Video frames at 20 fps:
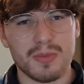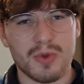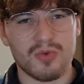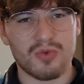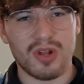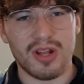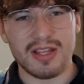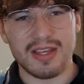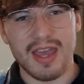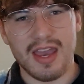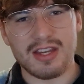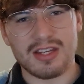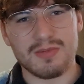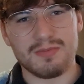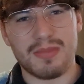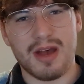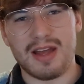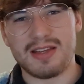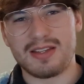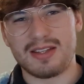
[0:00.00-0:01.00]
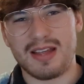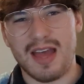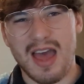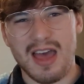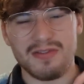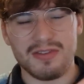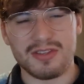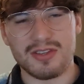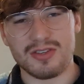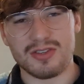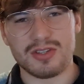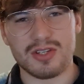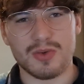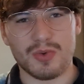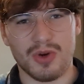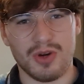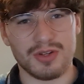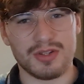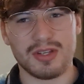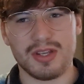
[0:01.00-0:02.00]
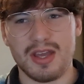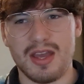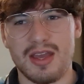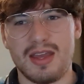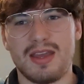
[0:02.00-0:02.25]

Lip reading: relegation battle in Everton's squad,